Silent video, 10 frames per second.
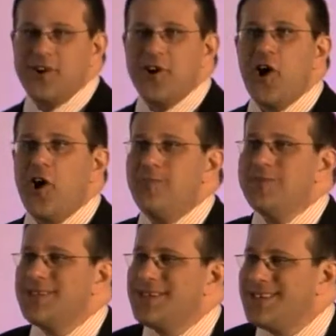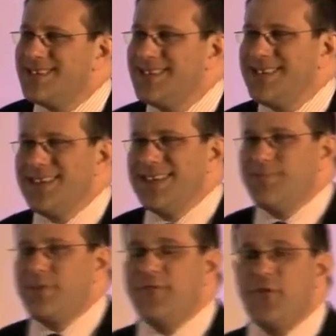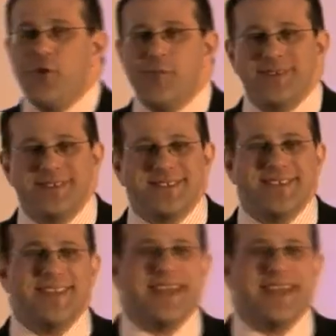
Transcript: on comms, performance and